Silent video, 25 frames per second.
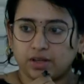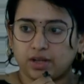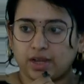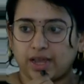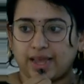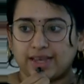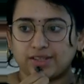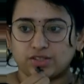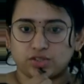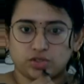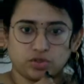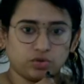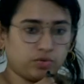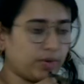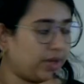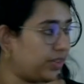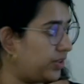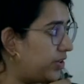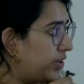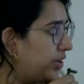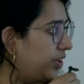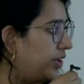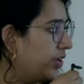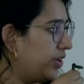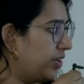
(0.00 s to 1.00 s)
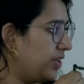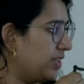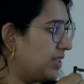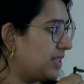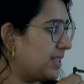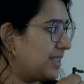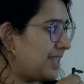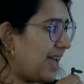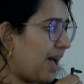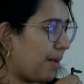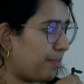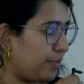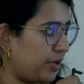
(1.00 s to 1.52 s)
as to whether adherence
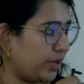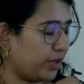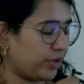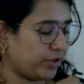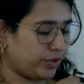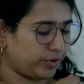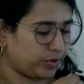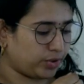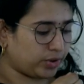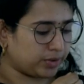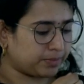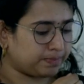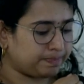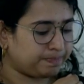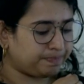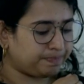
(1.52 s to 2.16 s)
is happening or not.